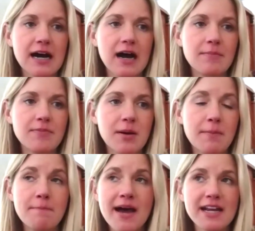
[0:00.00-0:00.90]
um,
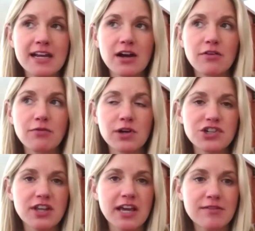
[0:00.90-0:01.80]
many of which
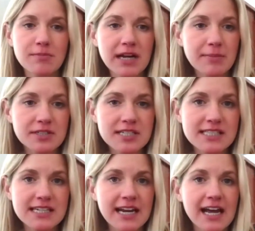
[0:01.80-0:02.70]
which they haven't been able to
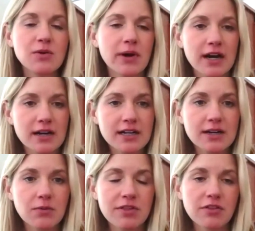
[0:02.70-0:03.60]
see anywhere
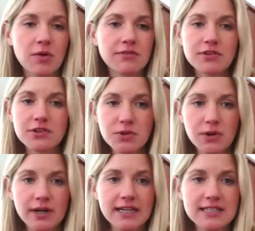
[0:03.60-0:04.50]
with low
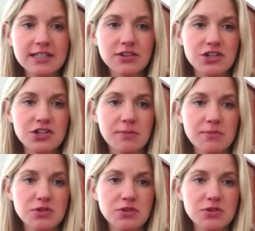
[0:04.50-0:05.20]
inventory at dealerships.